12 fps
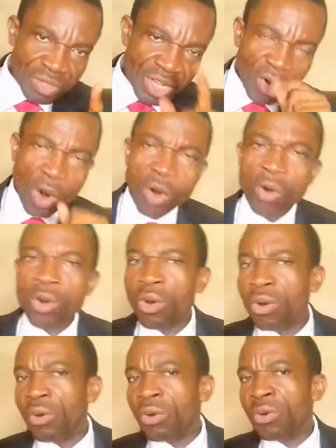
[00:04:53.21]
The wrong
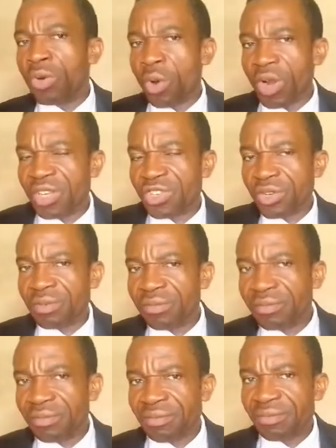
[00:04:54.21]
location,
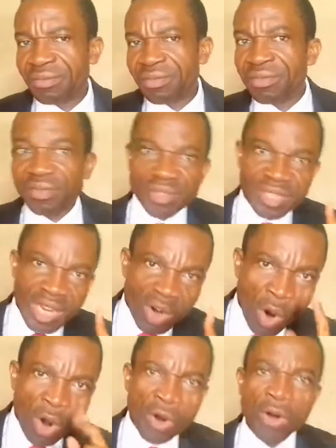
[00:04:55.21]
the
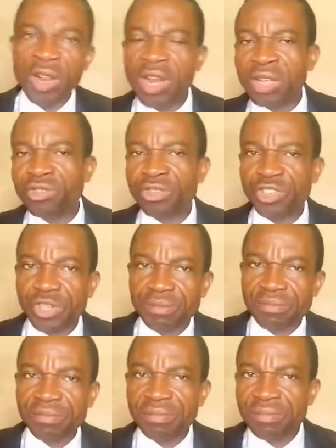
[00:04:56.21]
wrong
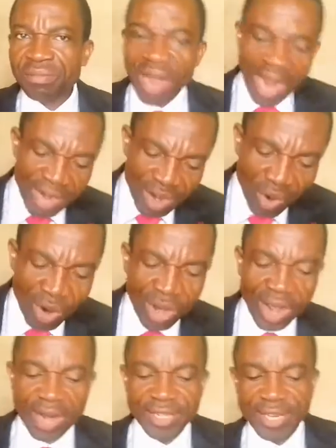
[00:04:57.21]
relationship, and the wrong
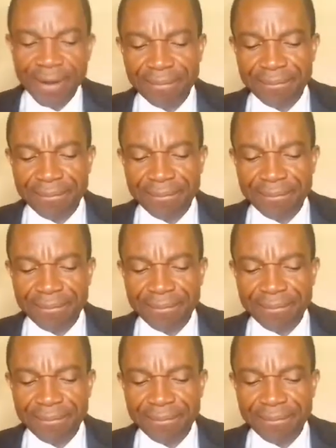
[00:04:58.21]
character.